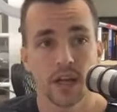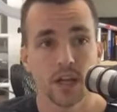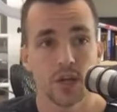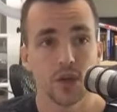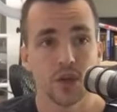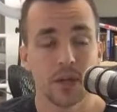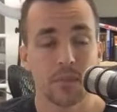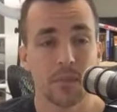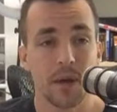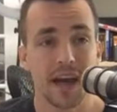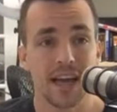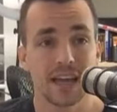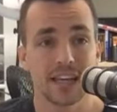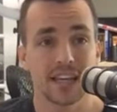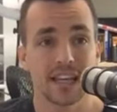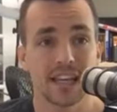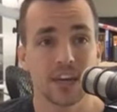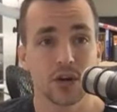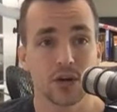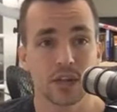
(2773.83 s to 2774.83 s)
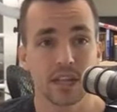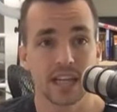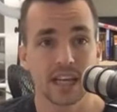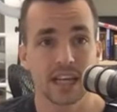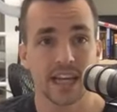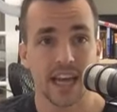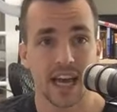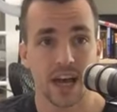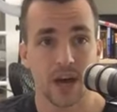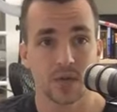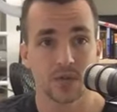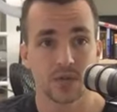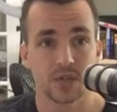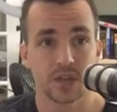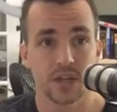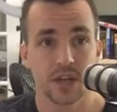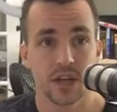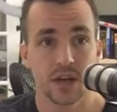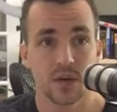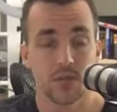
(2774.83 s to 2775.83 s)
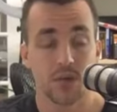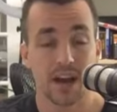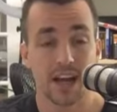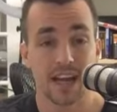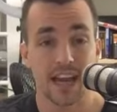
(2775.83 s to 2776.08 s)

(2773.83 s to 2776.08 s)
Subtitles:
you can buy a yearly account right